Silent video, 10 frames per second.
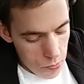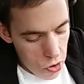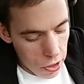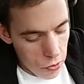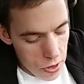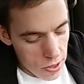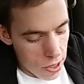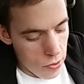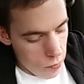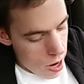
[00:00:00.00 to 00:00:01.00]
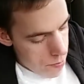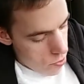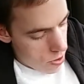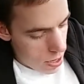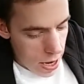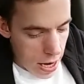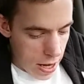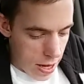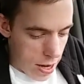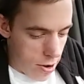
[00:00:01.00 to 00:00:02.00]
more grease on the wrapper than
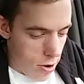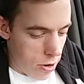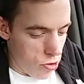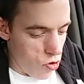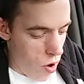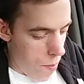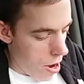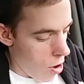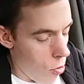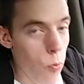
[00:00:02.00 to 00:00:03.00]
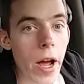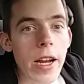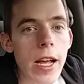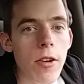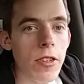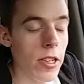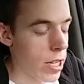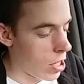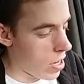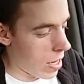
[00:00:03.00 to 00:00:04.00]
anything. Oh, it's dripping already. How
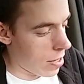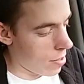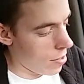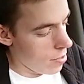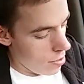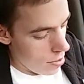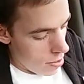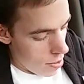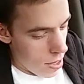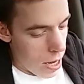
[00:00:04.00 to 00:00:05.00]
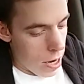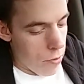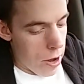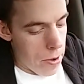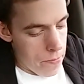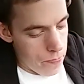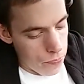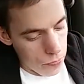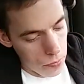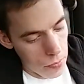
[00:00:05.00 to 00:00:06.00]
delicious. Anyway,
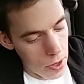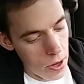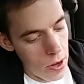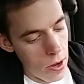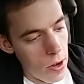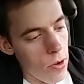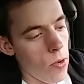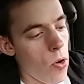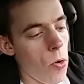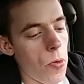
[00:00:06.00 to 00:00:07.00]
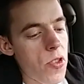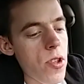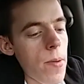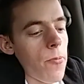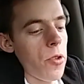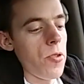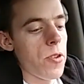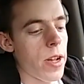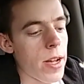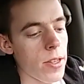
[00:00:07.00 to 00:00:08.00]
I'll hold this up for you
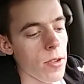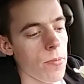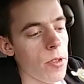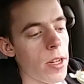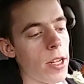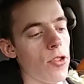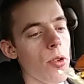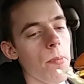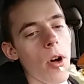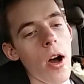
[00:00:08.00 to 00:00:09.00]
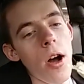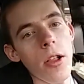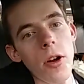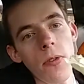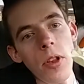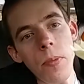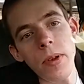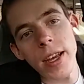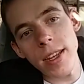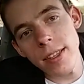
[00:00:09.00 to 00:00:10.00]
guys. Hopefully not drip all over the
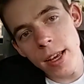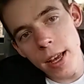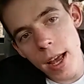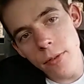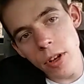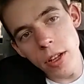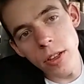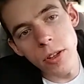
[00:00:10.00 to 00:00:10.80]
place. Have a